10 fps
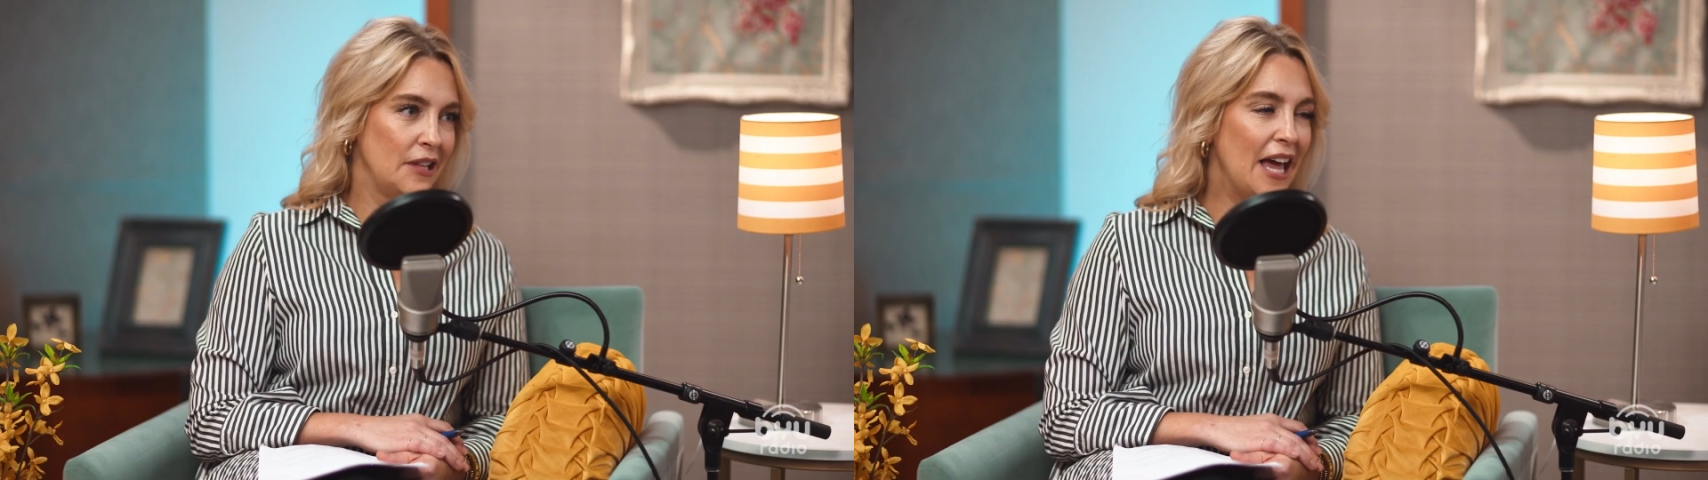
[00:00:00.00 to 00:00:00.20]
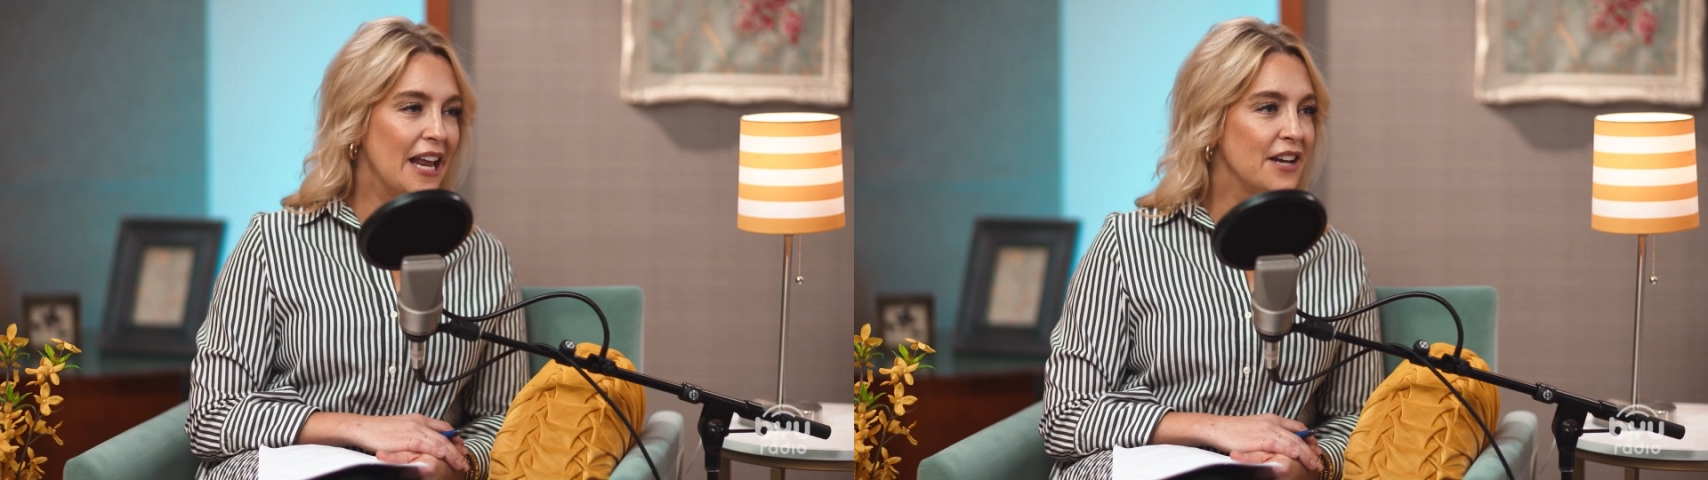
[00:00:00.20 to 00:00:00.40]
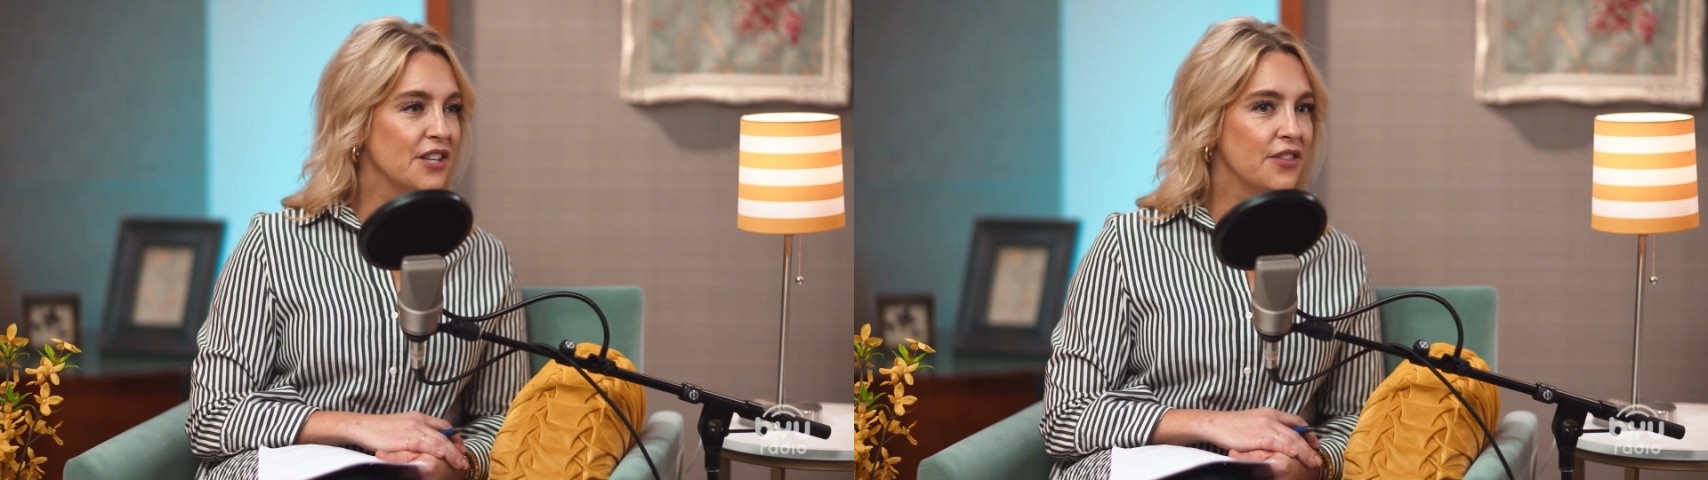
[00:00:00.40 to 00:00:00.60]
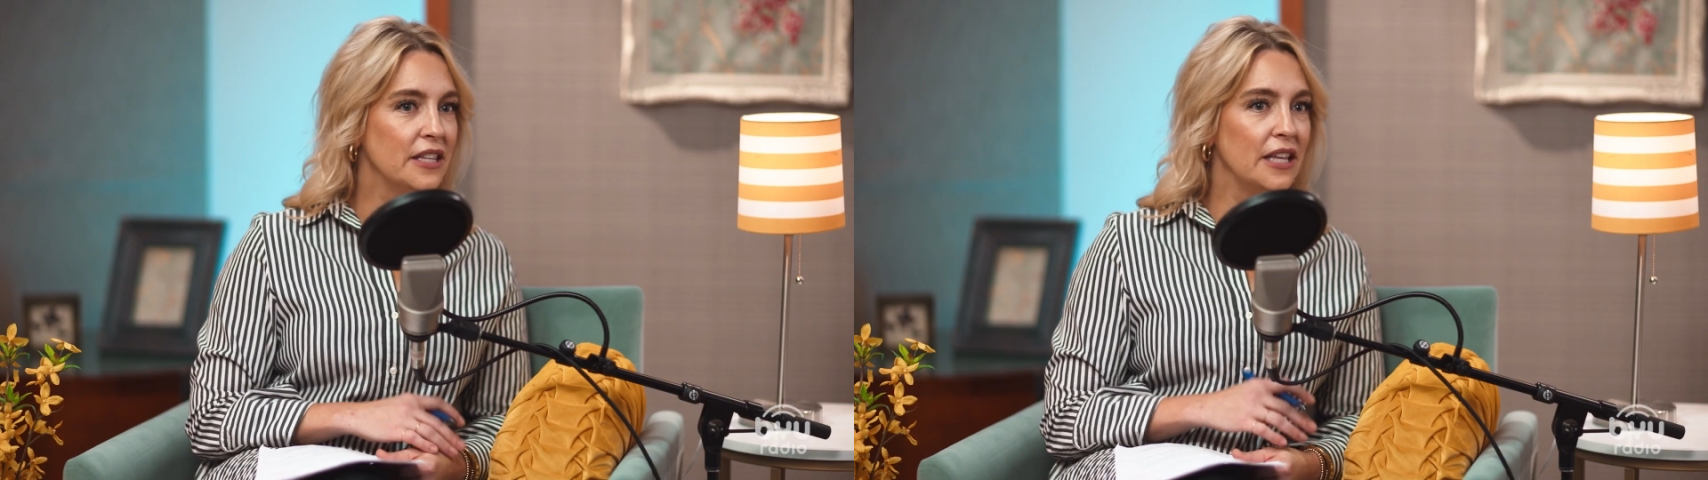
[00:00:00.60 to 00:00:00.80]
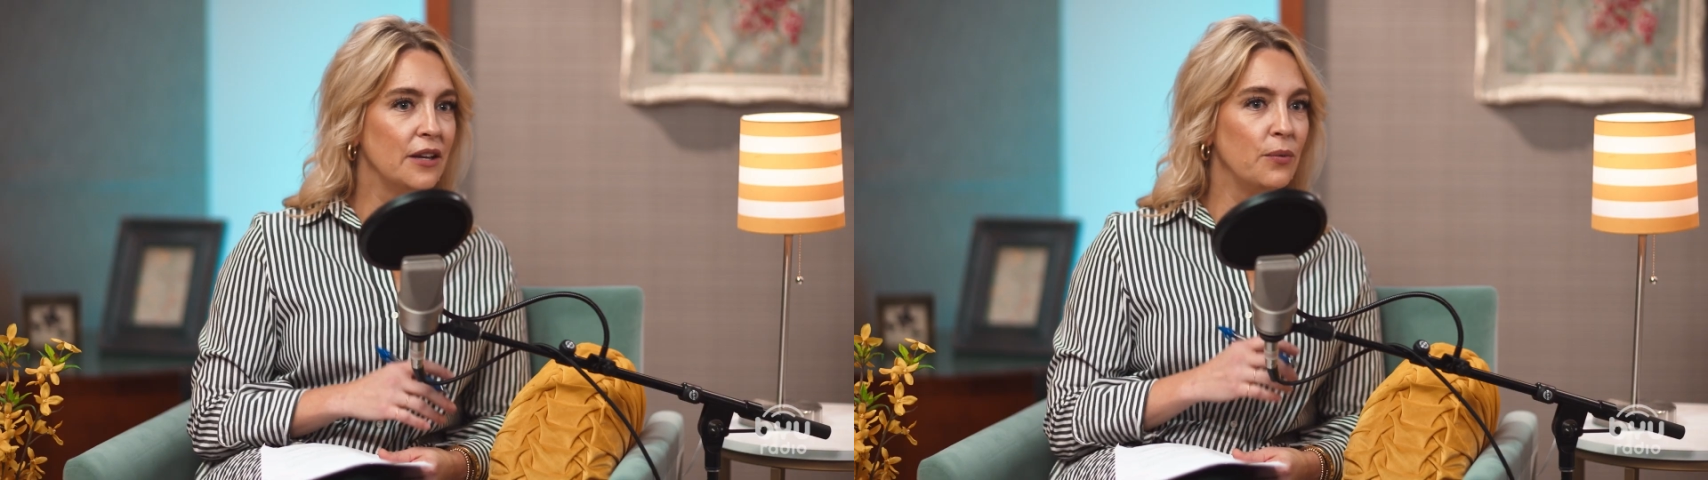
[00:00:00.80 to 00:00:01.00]
Yeah, and I also
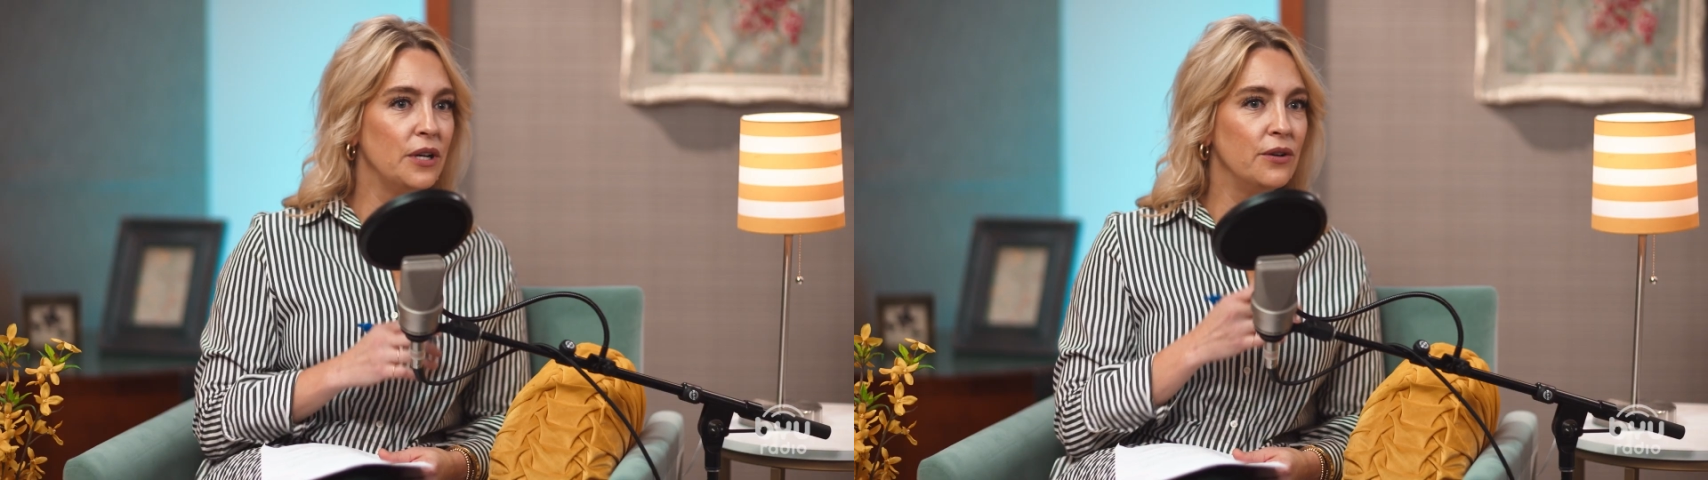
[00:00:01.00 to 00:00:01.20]
think that when